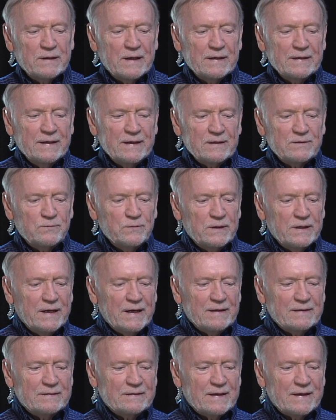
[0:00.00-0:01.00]
I guess we
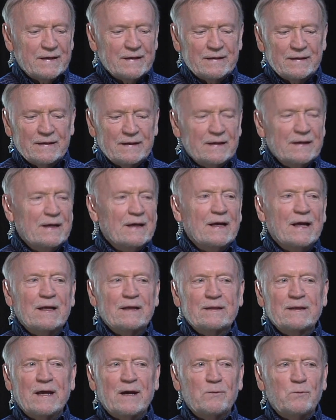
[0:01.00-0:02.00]
can't say
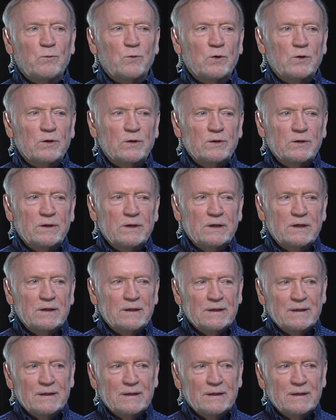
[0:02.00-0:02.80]
that word,